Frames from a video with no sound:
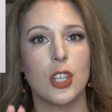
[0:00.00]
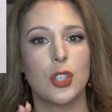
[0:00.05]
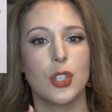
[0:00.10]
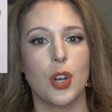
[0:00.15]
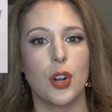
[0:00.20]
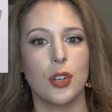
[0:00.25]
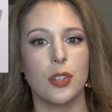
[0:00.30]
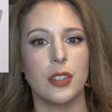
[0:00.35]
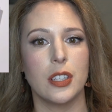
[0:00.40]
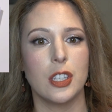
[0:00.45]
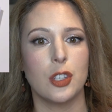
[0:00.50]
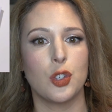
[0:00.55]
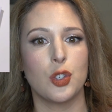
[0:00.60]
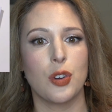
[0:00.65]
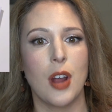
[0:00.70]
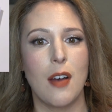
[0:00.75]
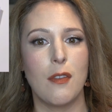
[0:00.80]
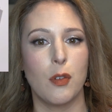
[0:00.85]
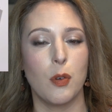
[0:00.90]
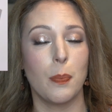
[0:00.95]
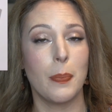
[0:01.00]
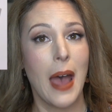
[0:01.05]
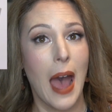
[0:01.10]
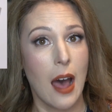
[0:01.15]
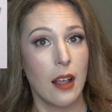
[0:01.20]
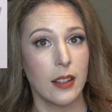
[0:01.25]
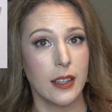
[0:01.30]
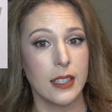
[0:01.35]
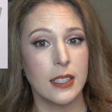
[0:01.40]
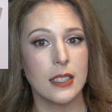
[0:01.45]
Tartelette travel
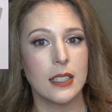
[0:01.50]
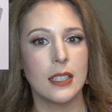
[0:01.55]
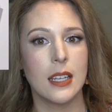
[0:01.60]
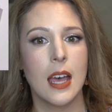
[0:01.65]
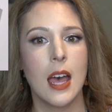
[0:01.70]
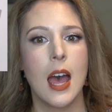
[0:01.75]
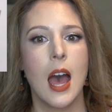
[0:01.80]
palette,